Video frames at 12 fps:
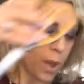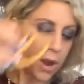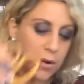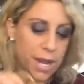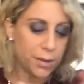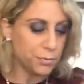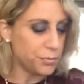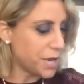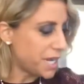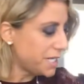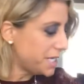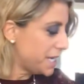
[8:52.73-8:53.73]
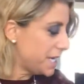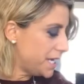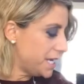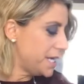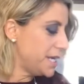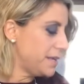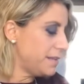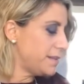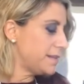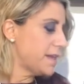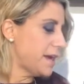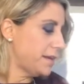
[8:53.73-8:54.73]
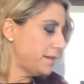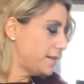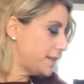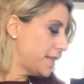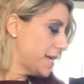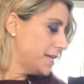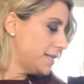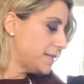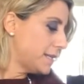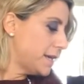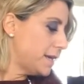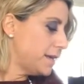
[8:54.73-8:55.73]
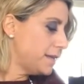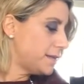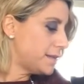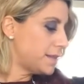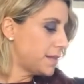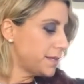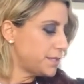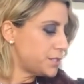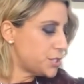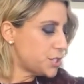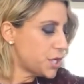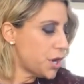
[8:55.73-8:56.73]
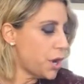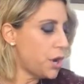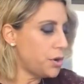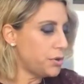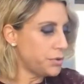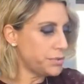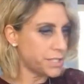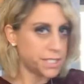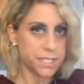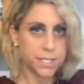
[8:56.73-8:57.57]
All right, what is this? This is the tote.